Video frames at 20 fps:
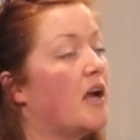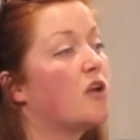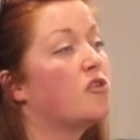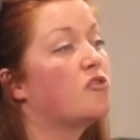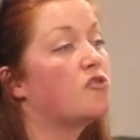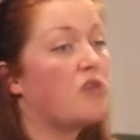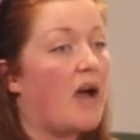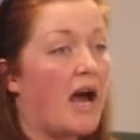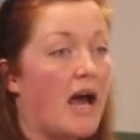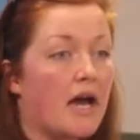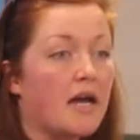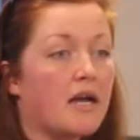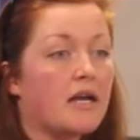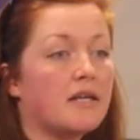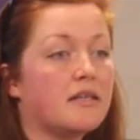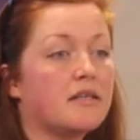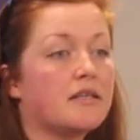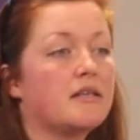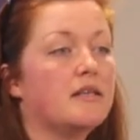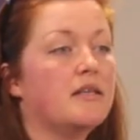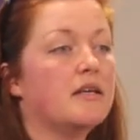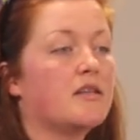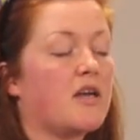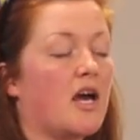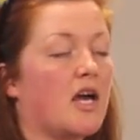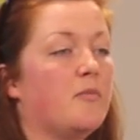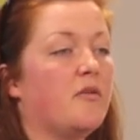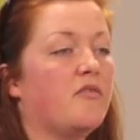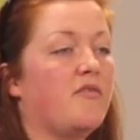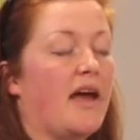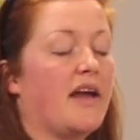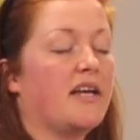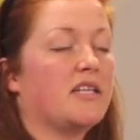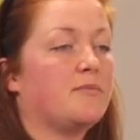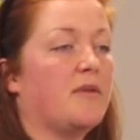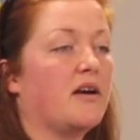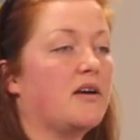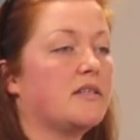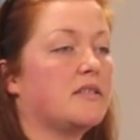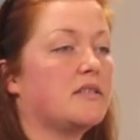attract the type of
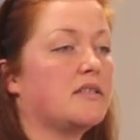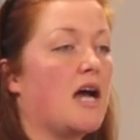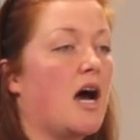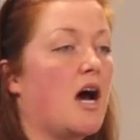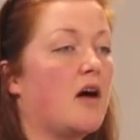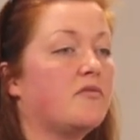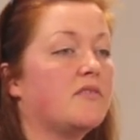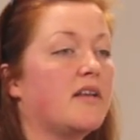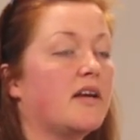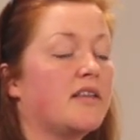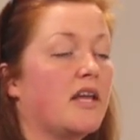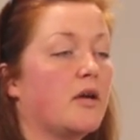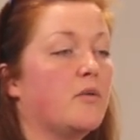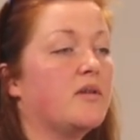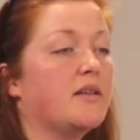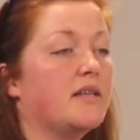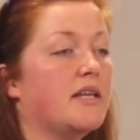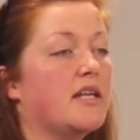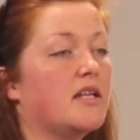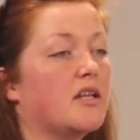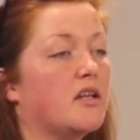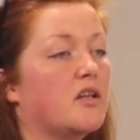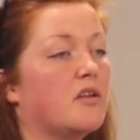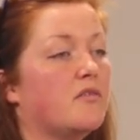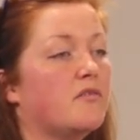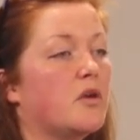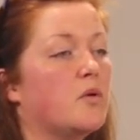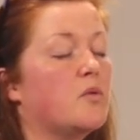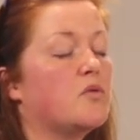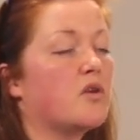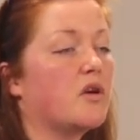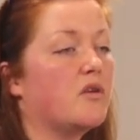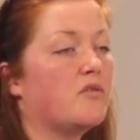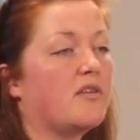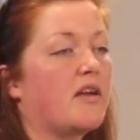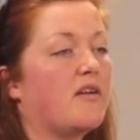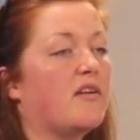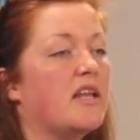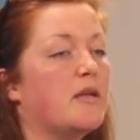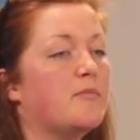expert staff that they will need in the future.
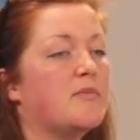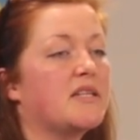There are